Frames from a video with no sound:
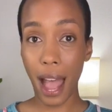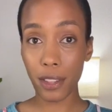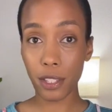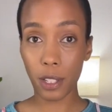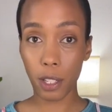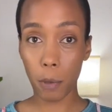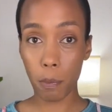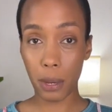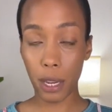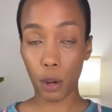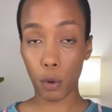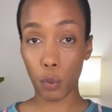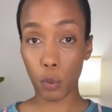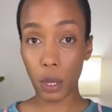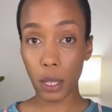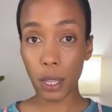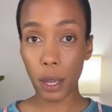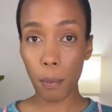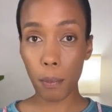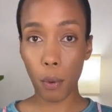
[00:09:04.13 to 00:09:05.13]
that's going to be a
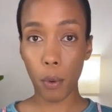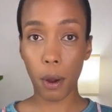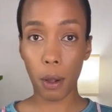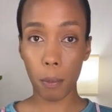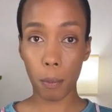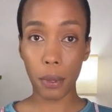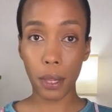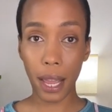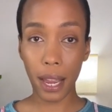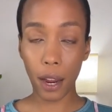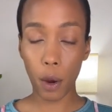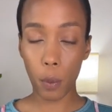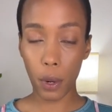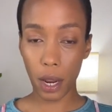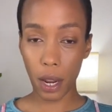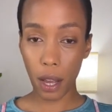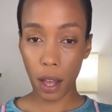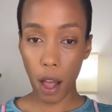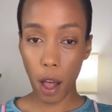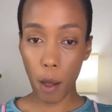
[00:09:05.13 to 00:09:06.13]
really important player
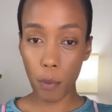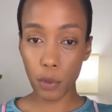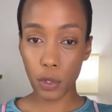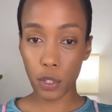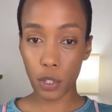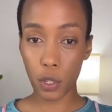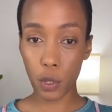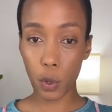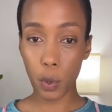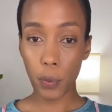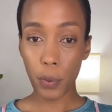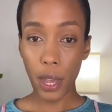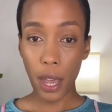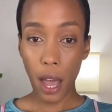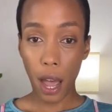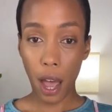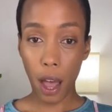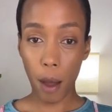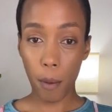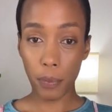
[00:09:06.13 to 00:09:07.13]
when it comes to
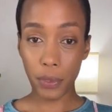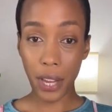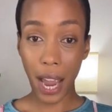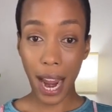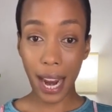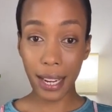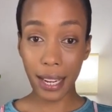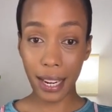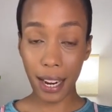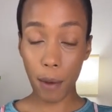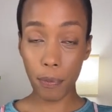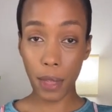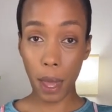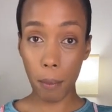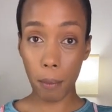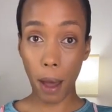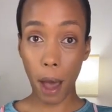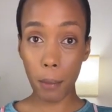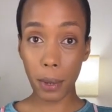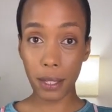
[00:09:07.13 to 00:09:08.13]
tightening up
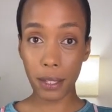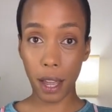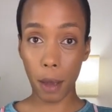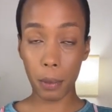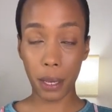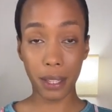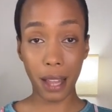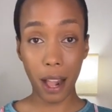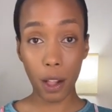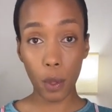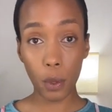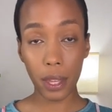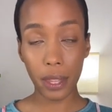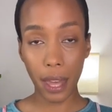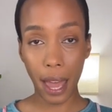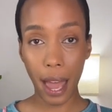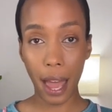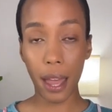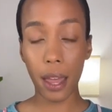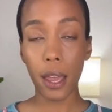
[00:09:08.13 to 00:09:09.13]
that mommy tummy. Not only
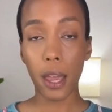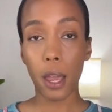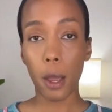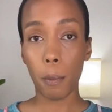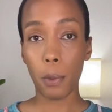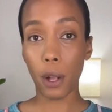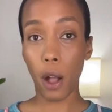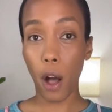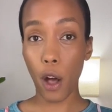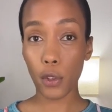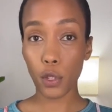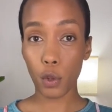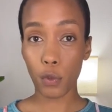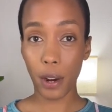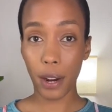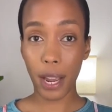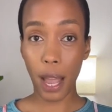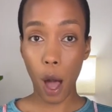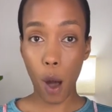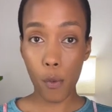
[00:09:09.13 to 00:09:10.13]
that, but also
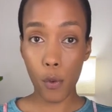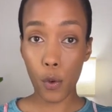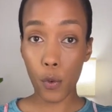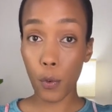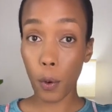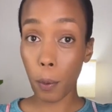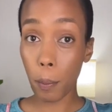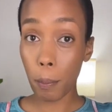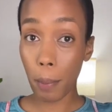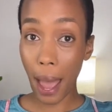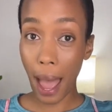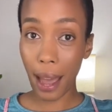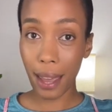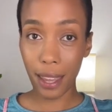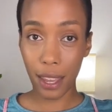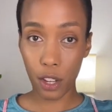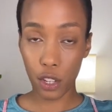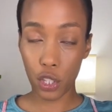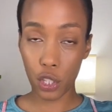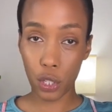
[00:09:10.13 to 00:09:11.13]
very helpful for
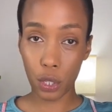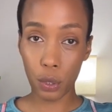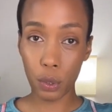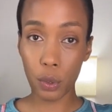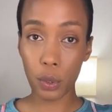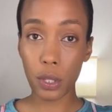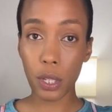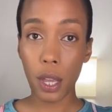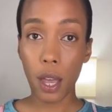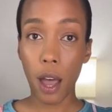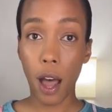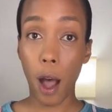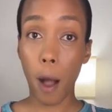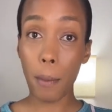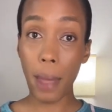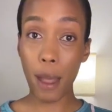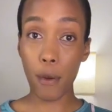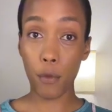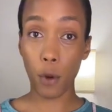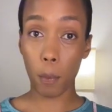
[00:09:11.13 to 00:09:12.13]
back issues
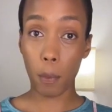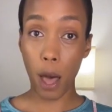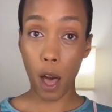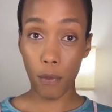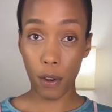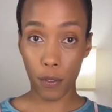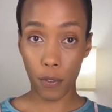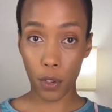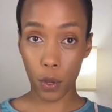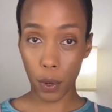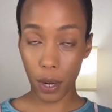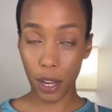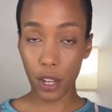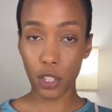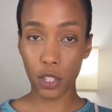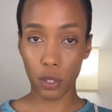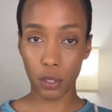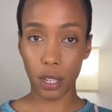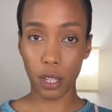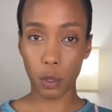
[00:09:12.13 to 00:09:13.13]
and for pelvic floor
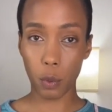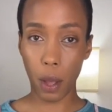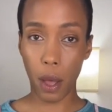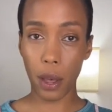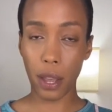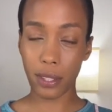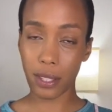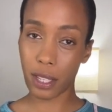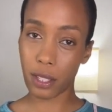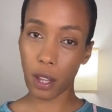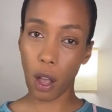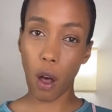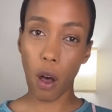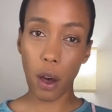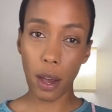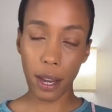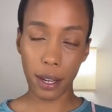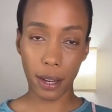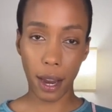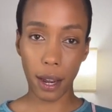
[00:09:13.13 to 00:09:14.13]
issues as well, because it's
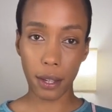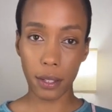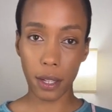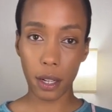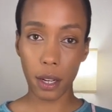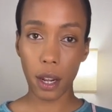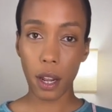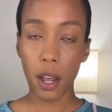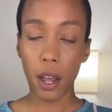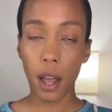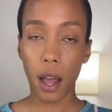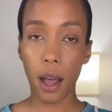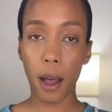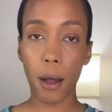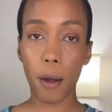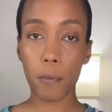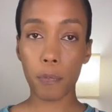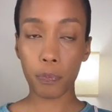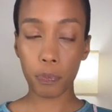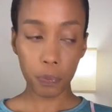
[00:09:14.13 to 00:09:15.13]
all connected.
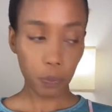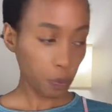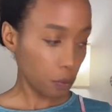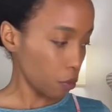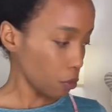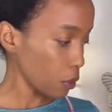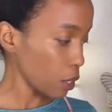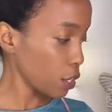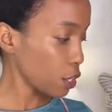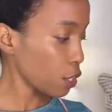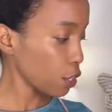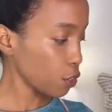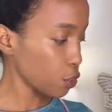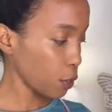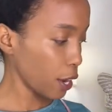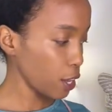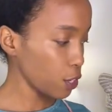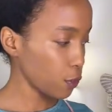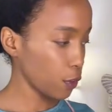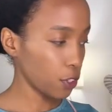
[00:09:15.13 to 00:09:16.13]
Your
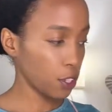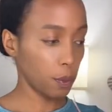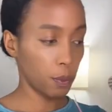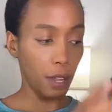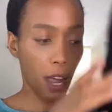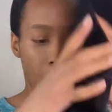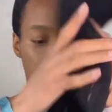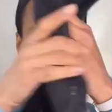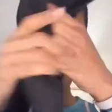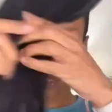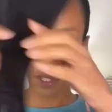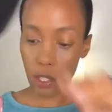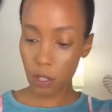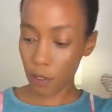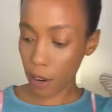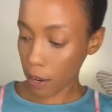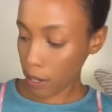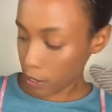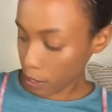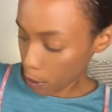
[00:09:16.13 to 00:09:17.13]
transverse abdominis is
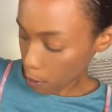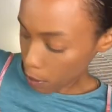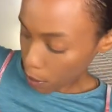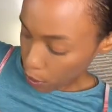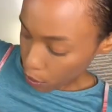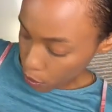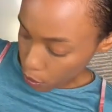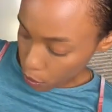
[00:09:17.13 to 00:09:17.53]
very similar